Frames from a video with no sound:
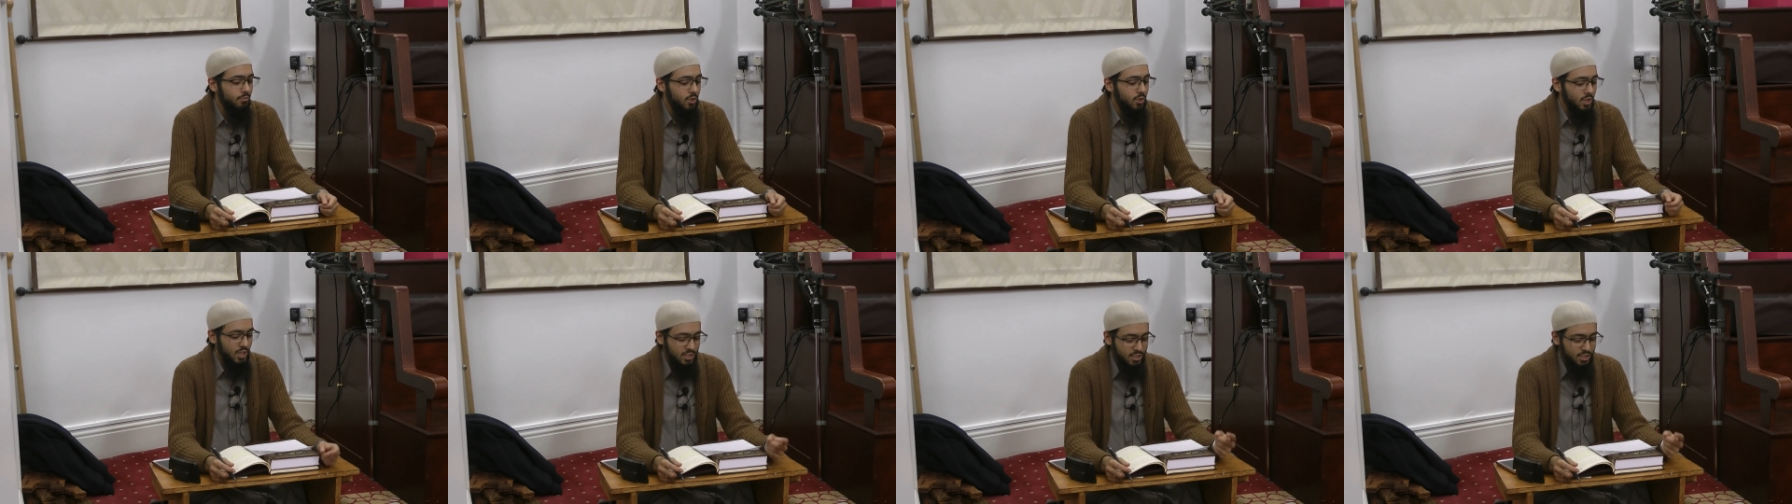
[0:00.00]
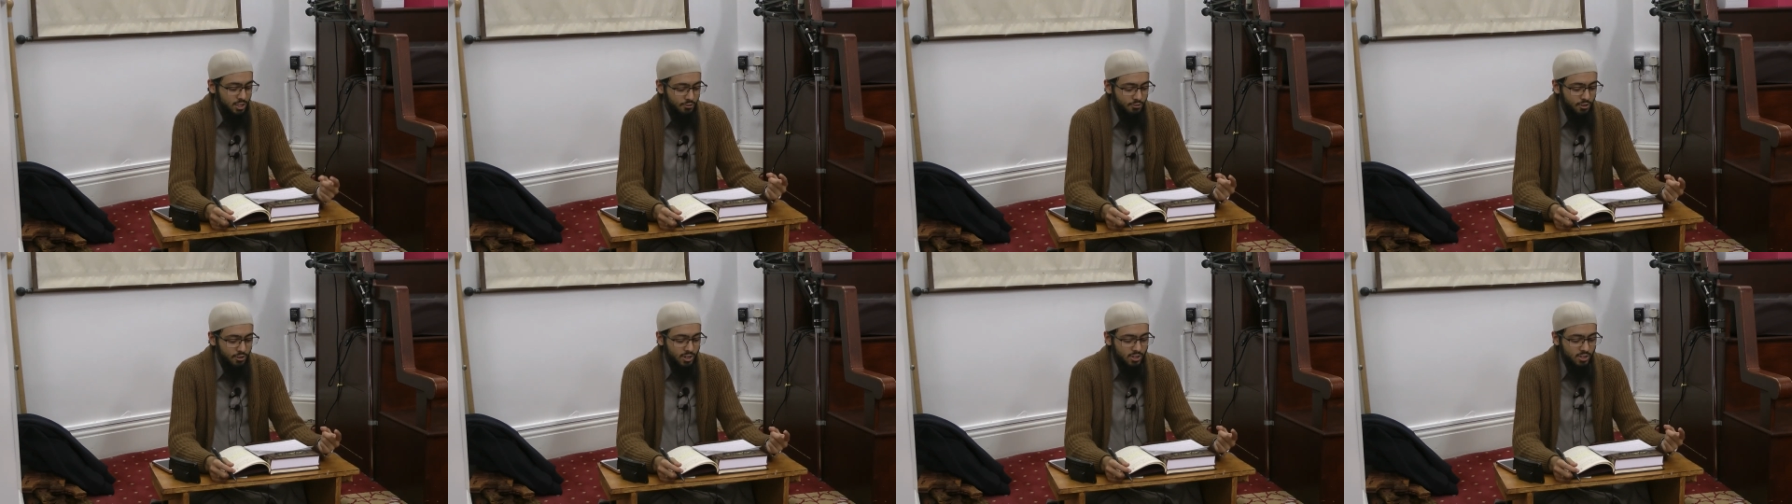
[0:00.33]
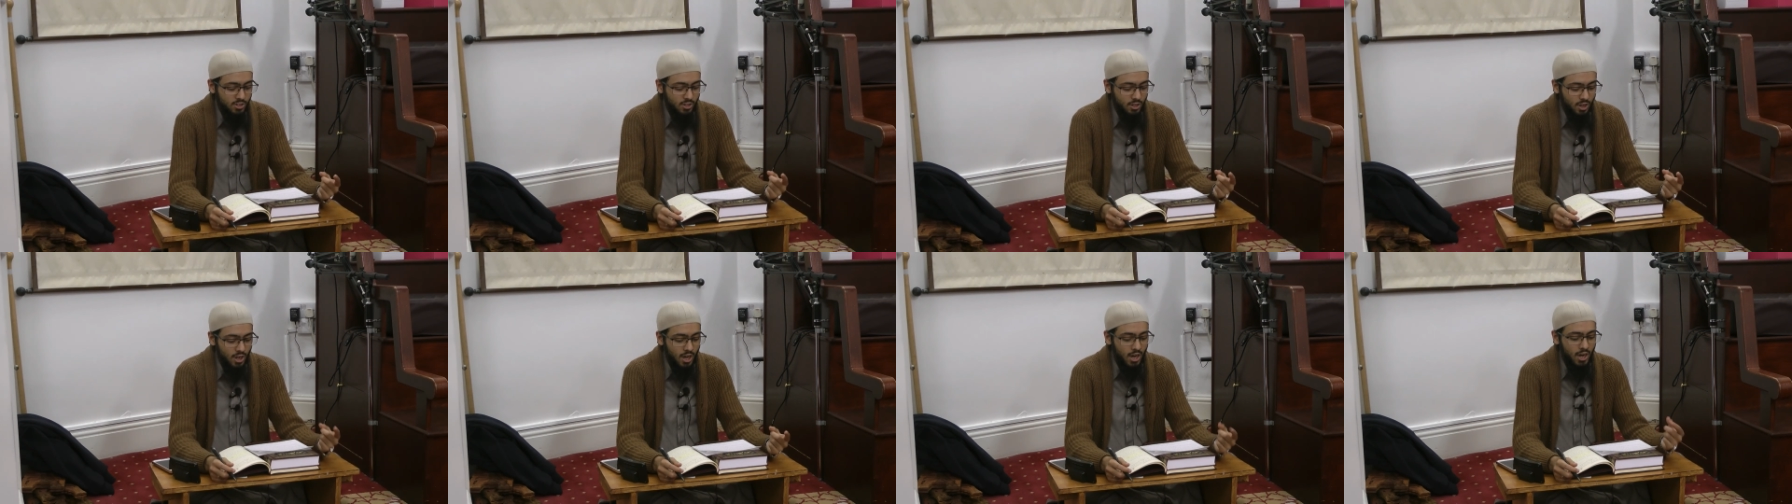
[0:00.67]
So that's the
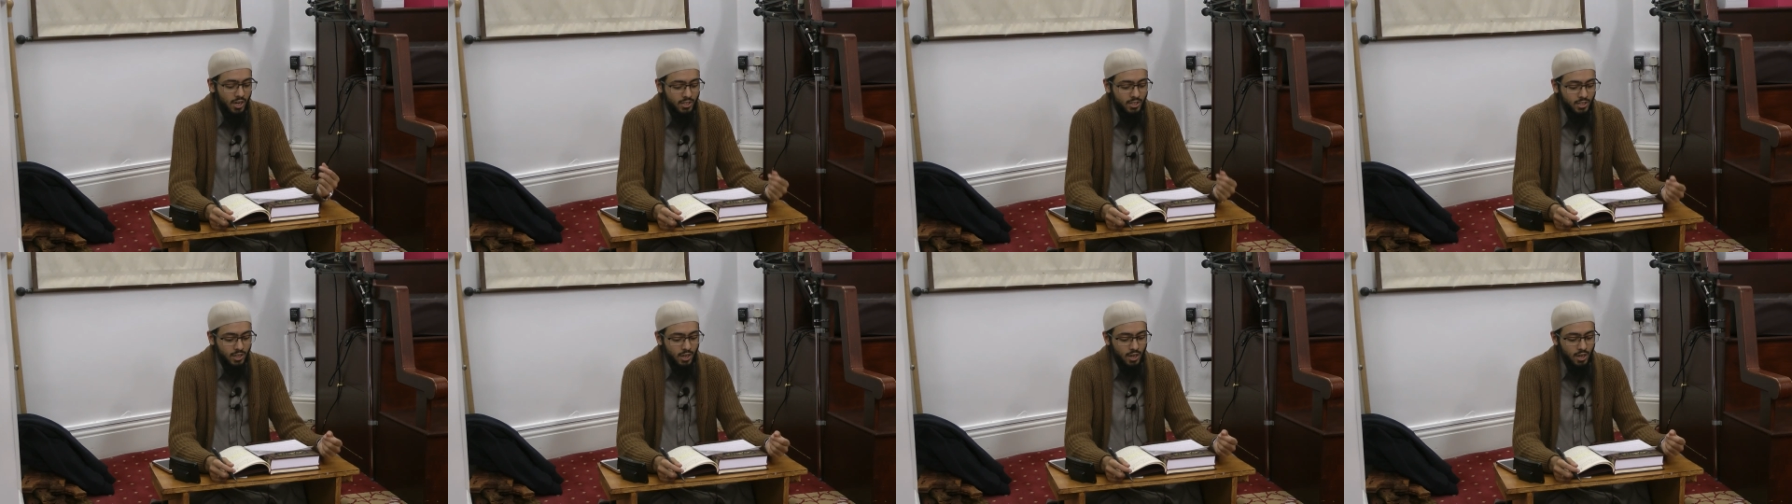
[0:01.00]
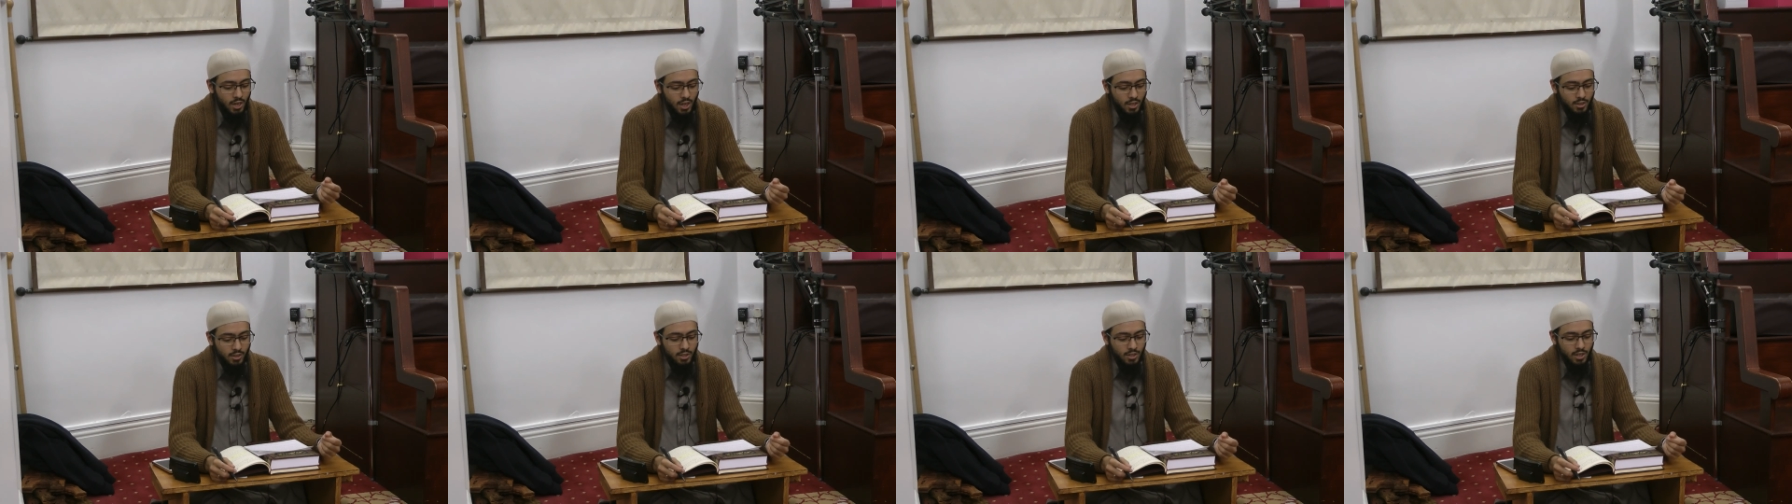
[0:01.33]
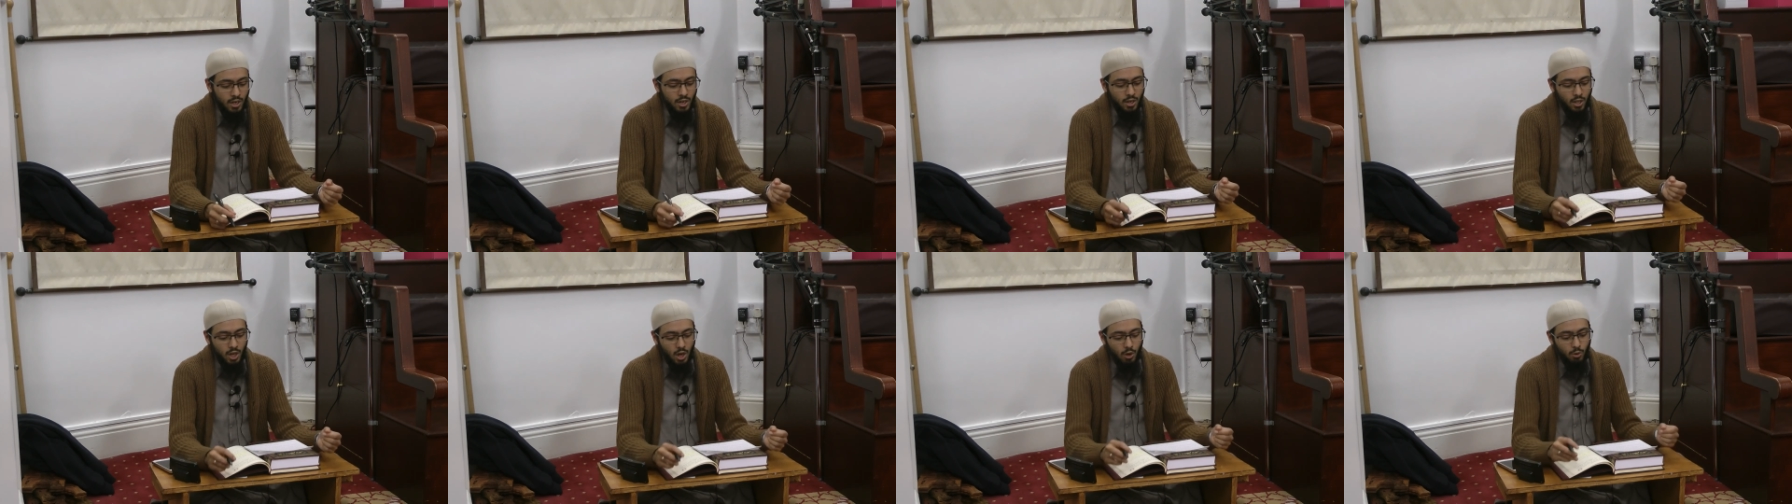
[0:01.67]
first qaida that
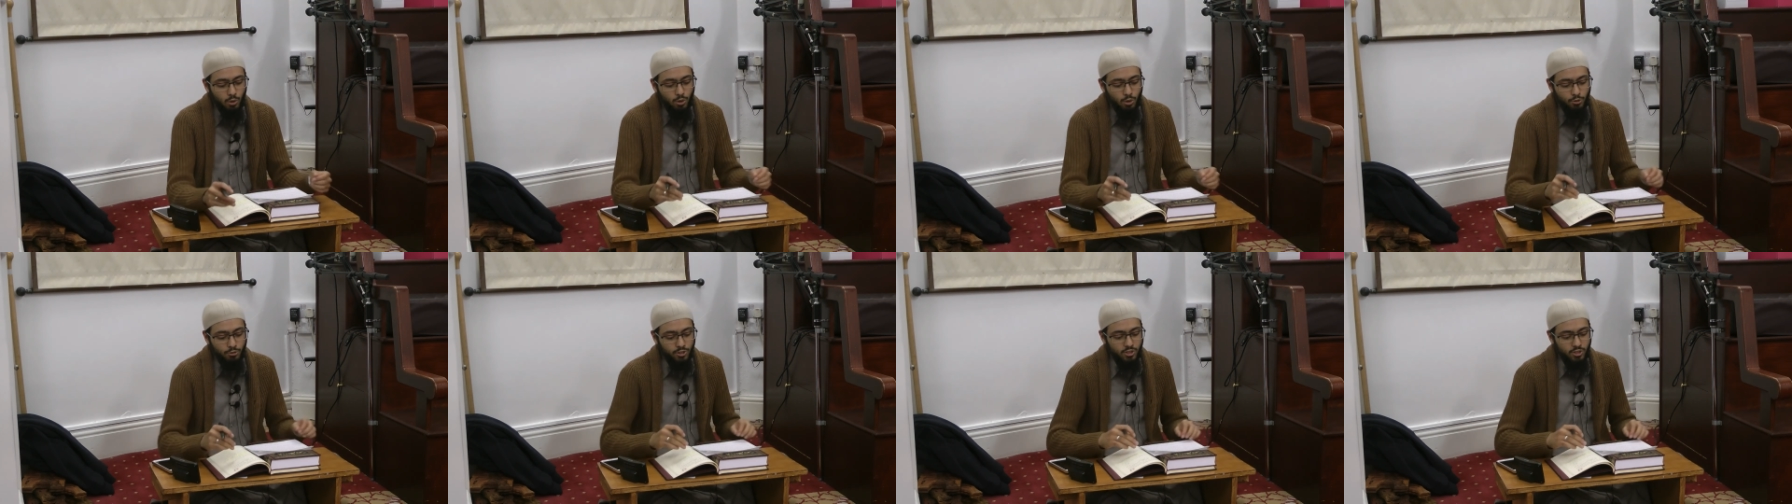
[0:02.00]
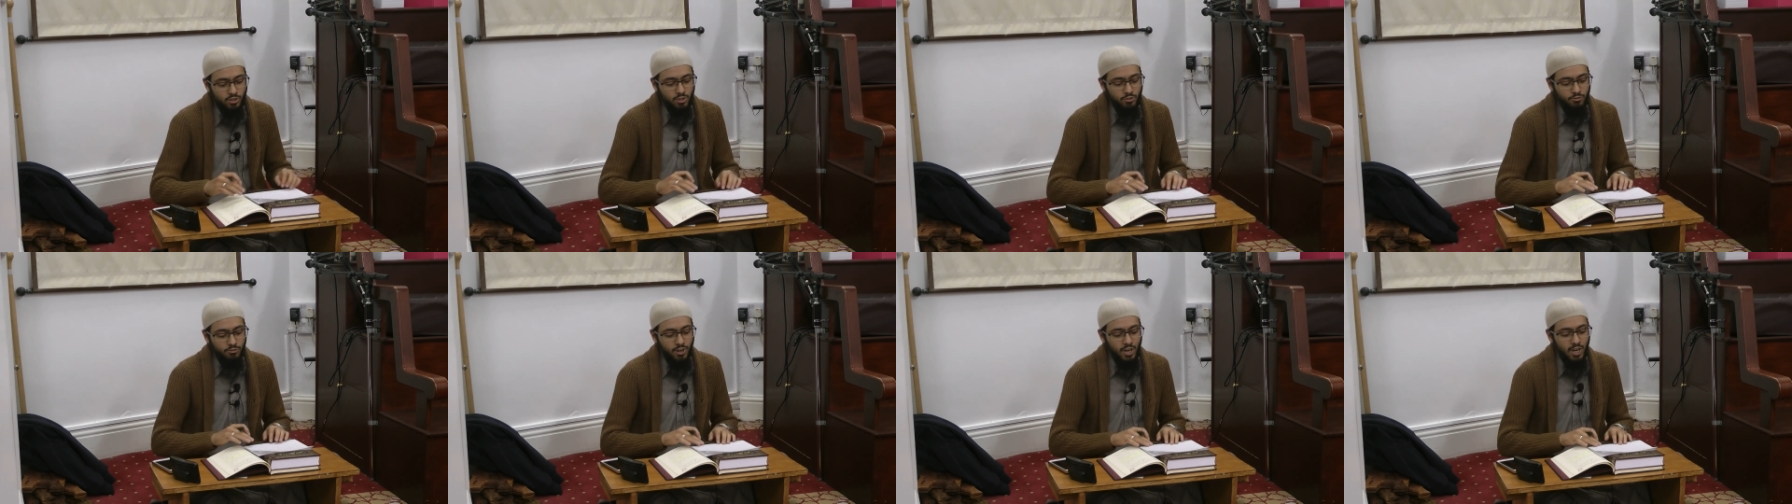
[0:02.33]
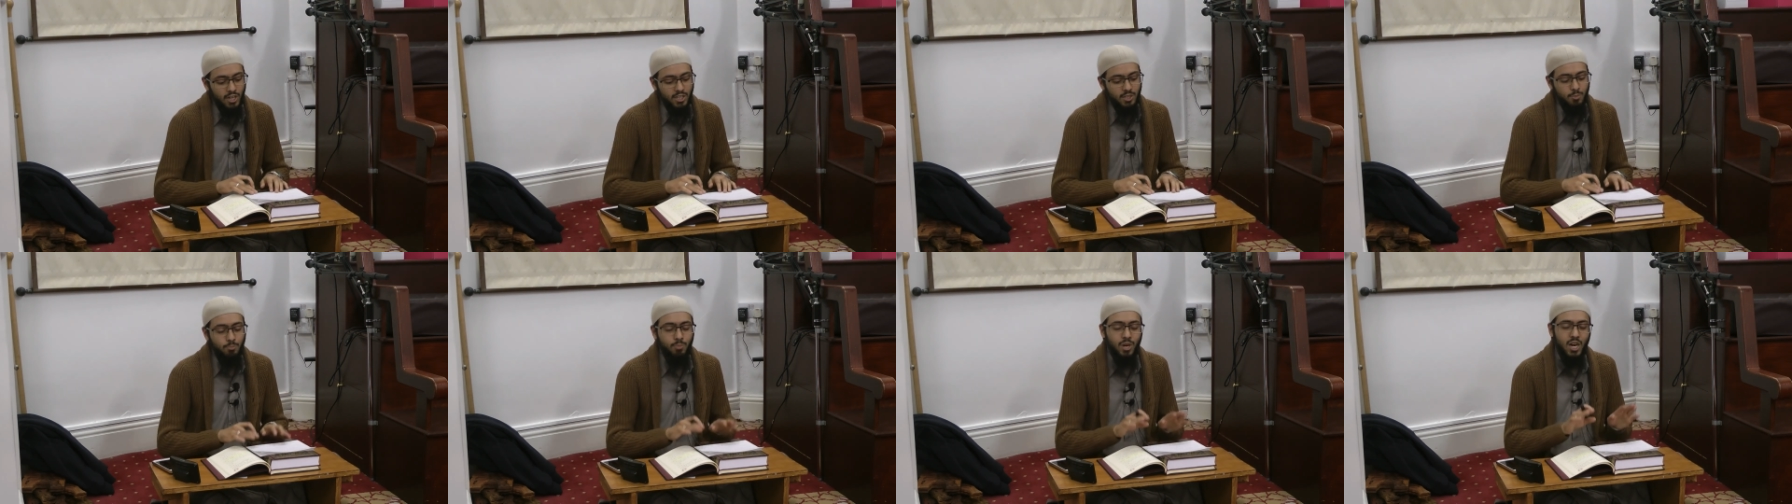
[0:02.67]
al-qawlu fi
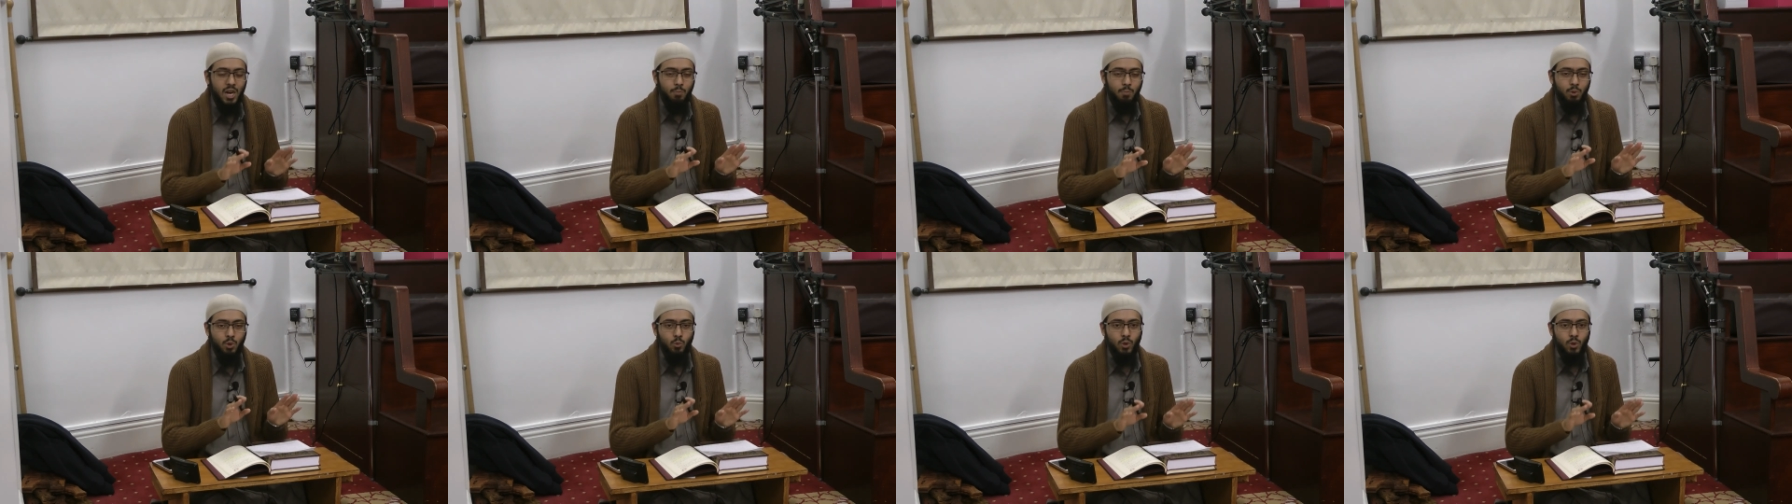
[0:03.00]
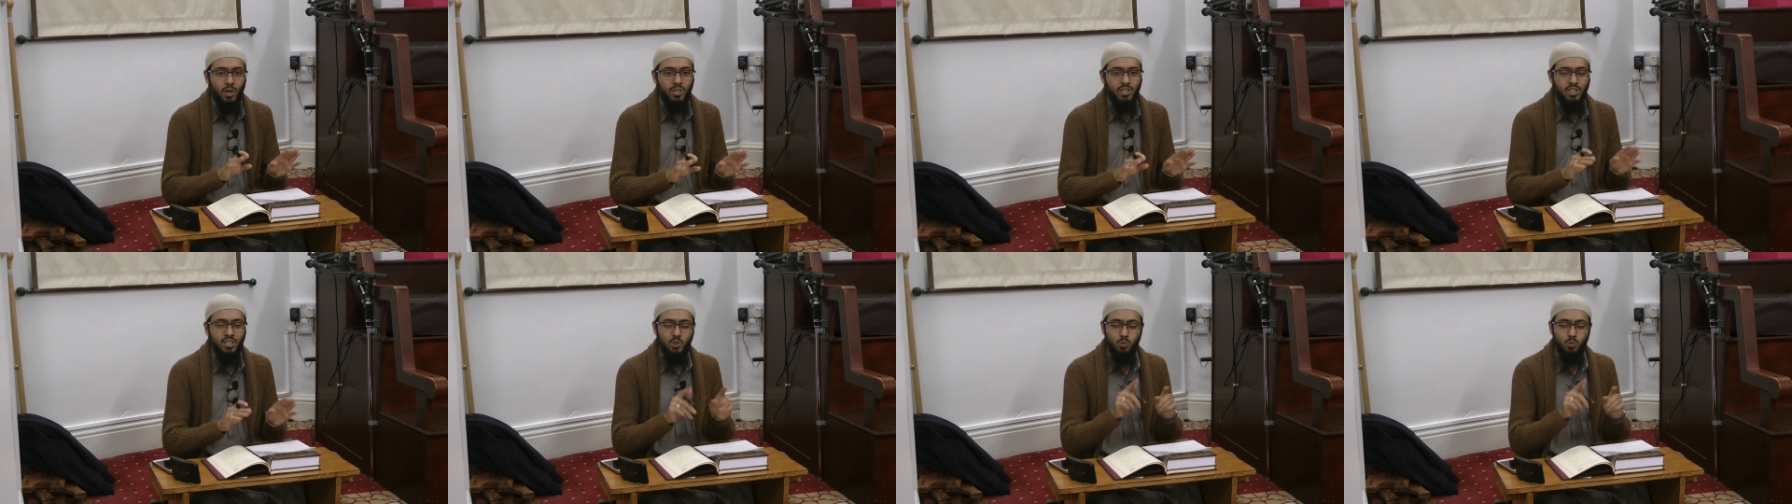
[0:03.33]
sifat babun wahid.